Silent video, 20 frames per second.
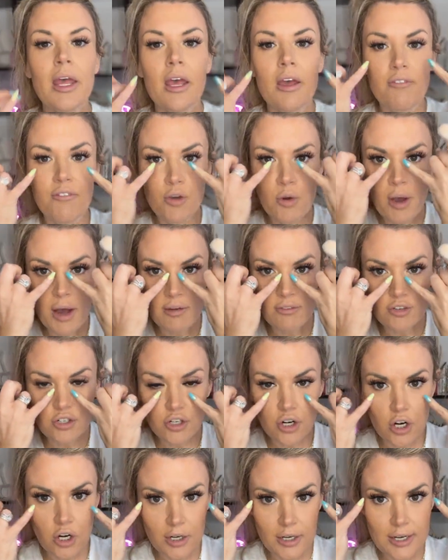if you have
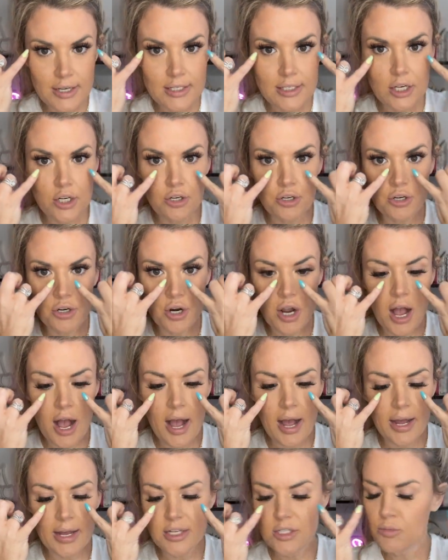darkness under your
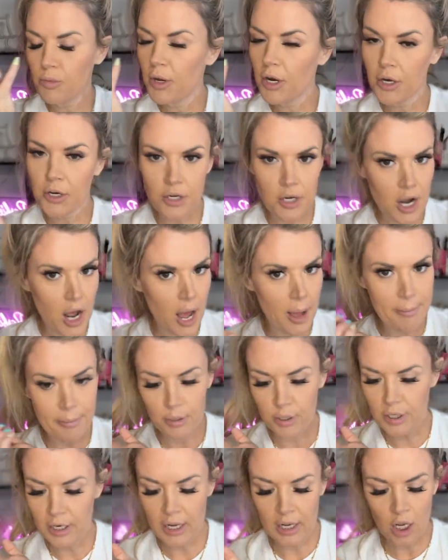eyes, we are not
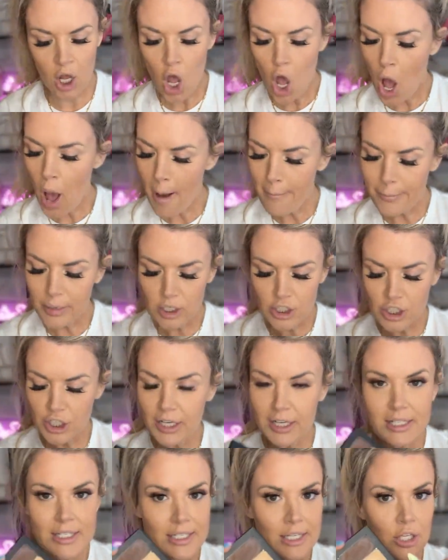putting a bunch
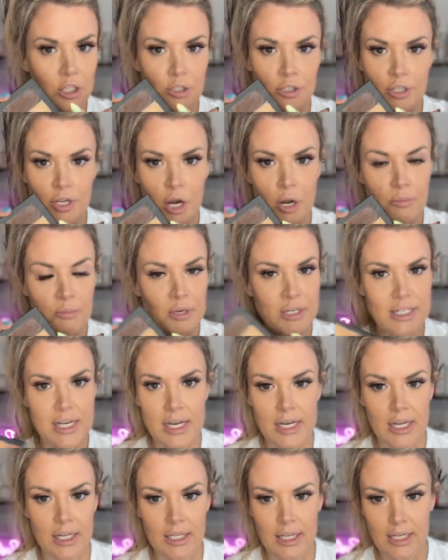of concealer there and
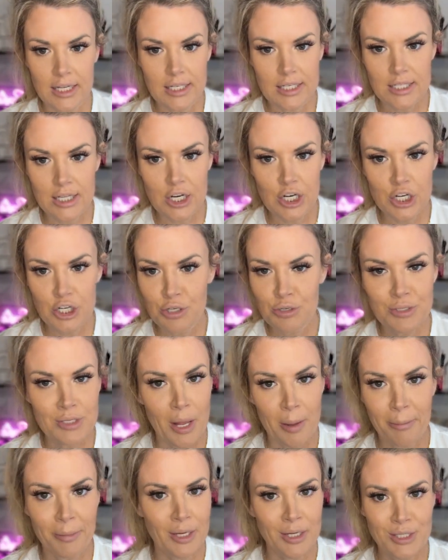pretending like it's going to do
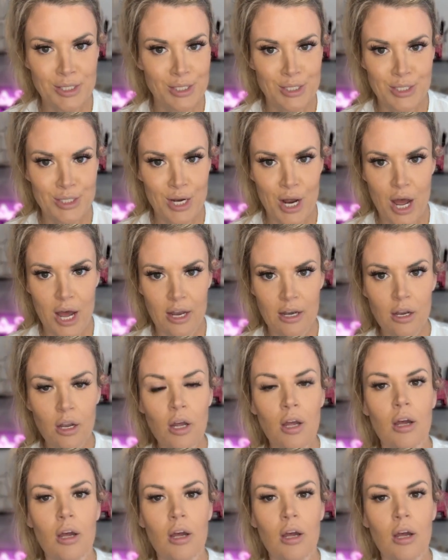something, because it's not.